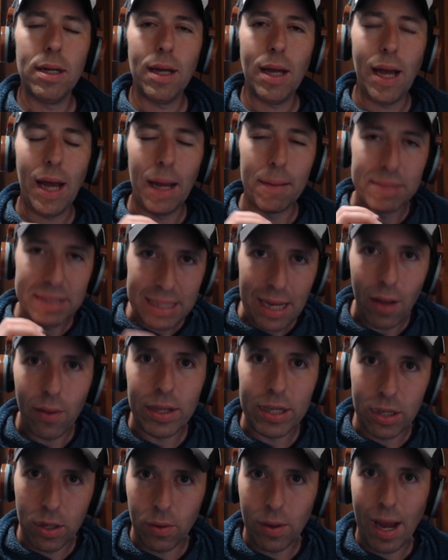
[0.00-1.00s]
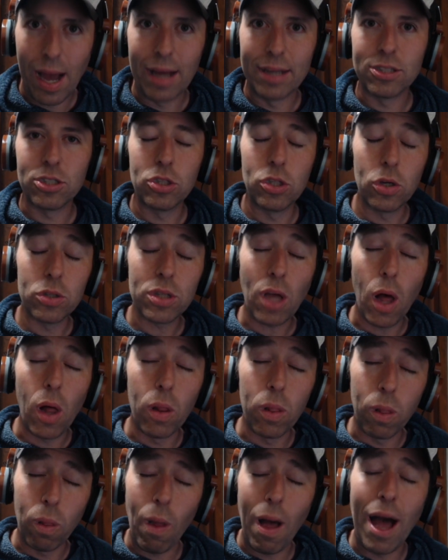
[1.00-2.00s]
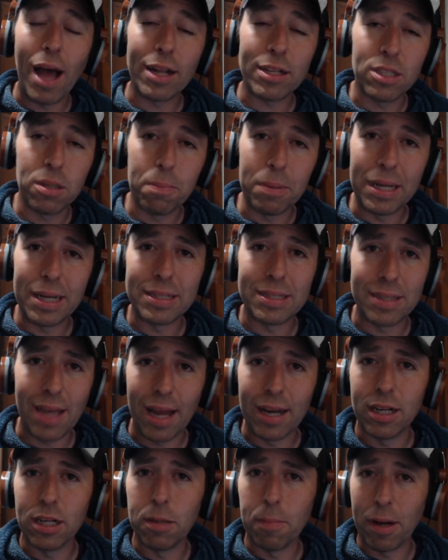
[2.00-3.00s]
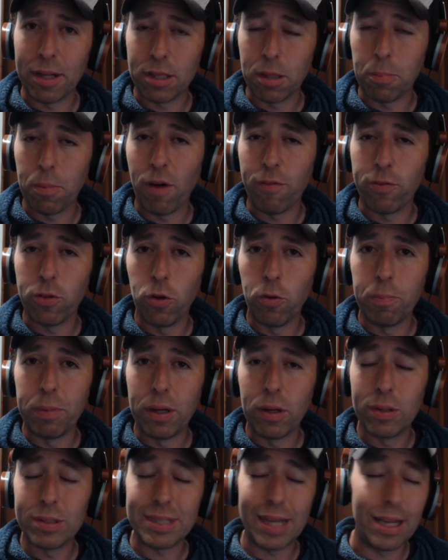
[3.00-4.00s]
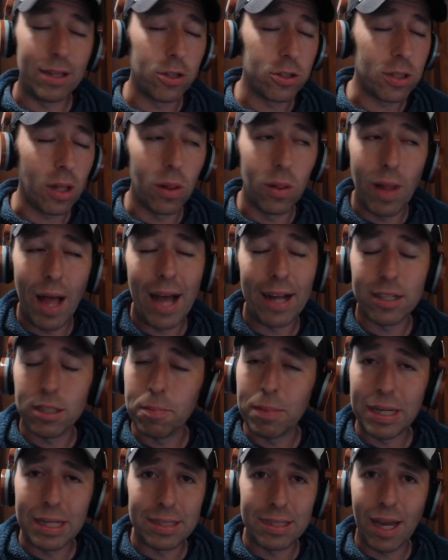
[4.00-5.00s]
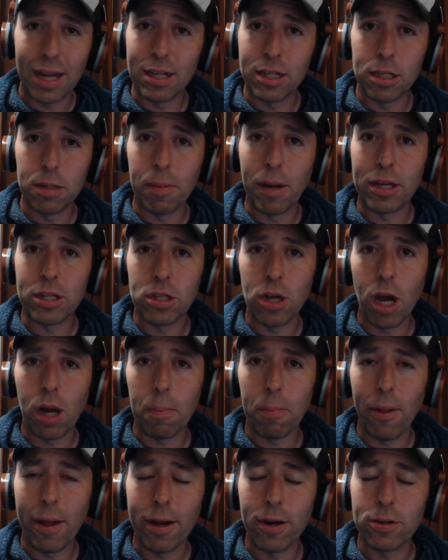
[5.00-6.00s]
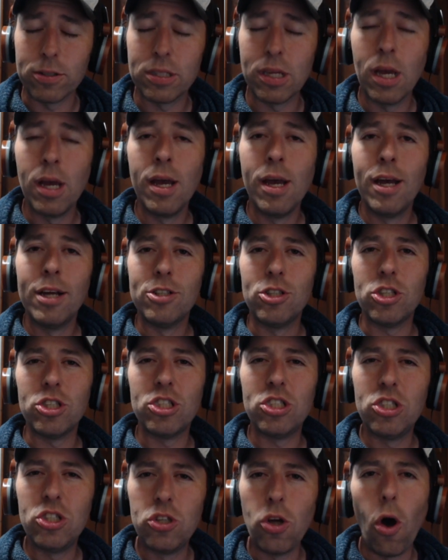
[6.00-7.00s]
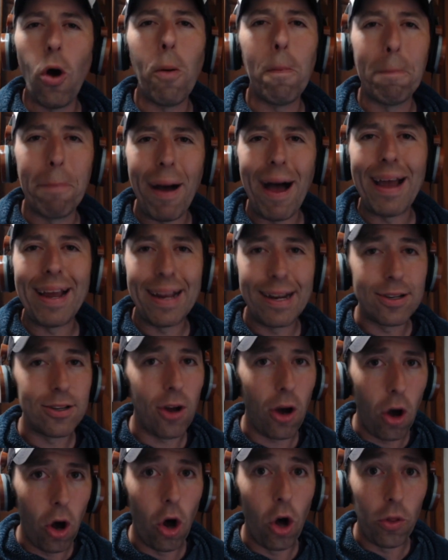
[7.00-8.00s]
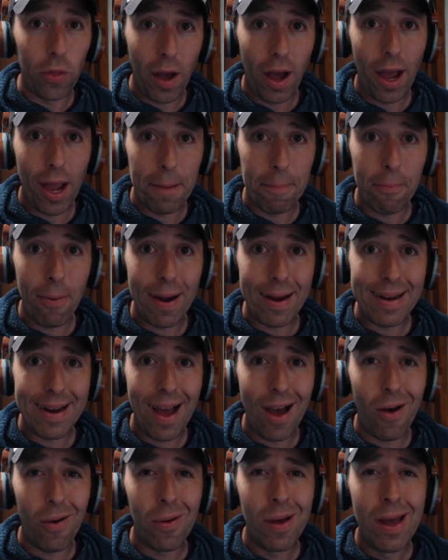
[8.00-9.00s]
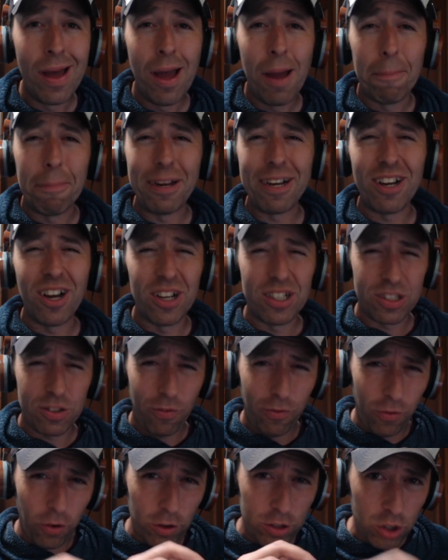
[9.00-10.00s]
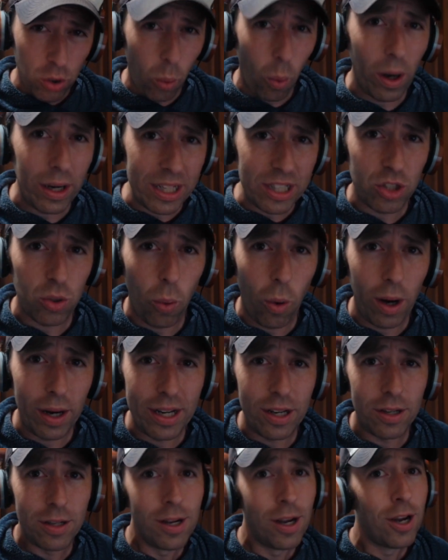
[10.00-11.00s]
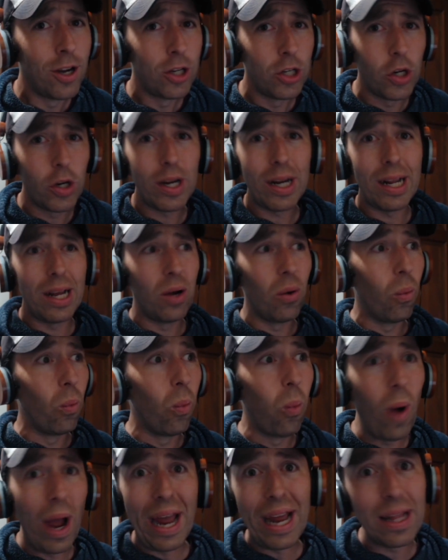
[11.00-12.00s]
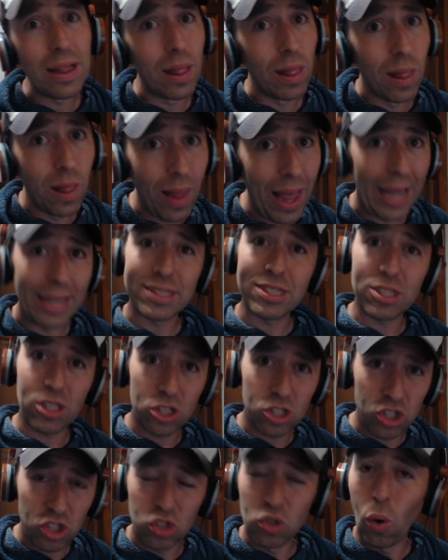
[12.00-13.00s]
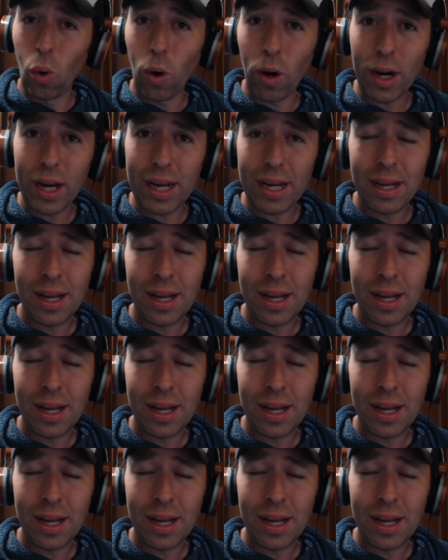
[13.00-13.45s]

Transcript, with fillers: I'm telling you guys, there's a lot to be excited about the Buffalo Bills, and there's a lot to be excited about young players. Just don't buy into all the hype right now because for 2020, you're getting way less story